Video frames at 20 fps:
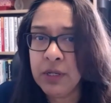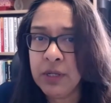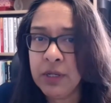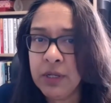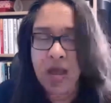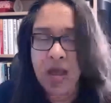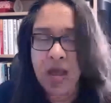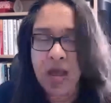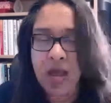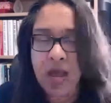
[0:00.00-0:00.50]

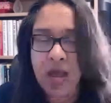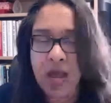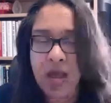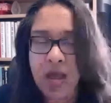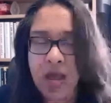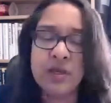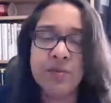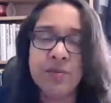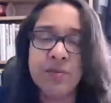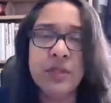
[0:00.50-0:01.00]
And actually, if
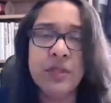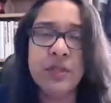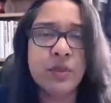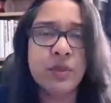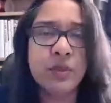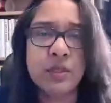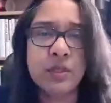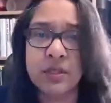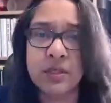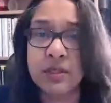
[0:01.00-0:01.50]
it's something that
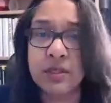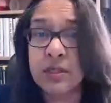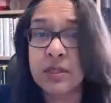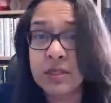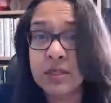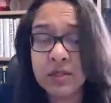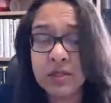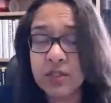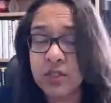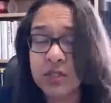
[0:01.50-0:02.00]
was
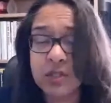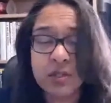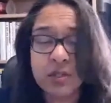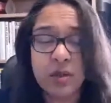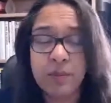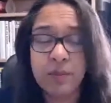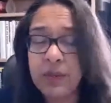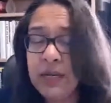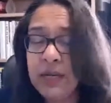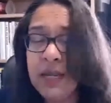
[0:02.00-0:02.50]
just
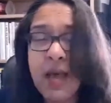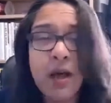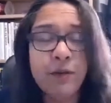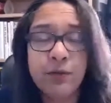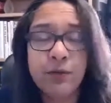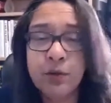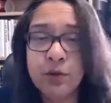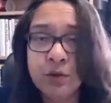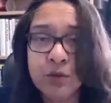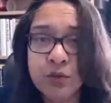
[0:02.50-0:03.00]
completely out
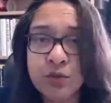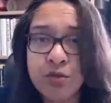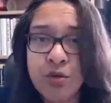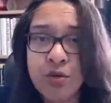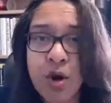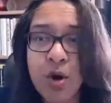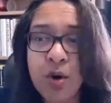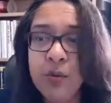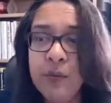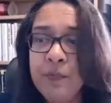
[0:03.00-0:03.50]
of your
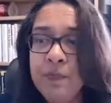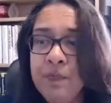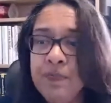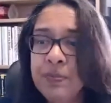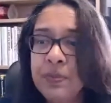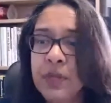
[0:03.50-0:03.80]
control,